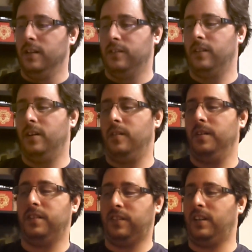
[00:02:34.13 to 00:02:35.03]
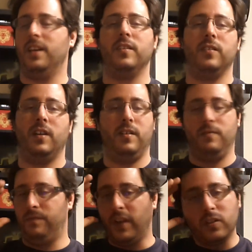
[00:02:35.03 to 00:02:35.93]
So it's I
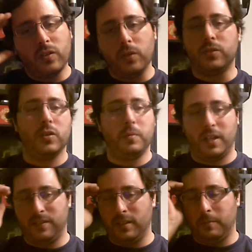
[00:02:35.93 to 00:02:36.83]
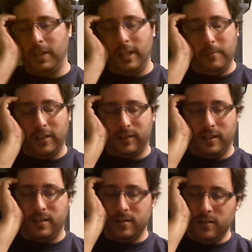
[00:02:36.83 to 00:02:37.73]
felt so stupid. I sent him an email
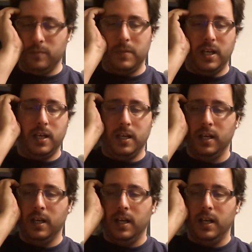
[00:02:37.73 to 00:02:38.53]
saying, "Dude, man,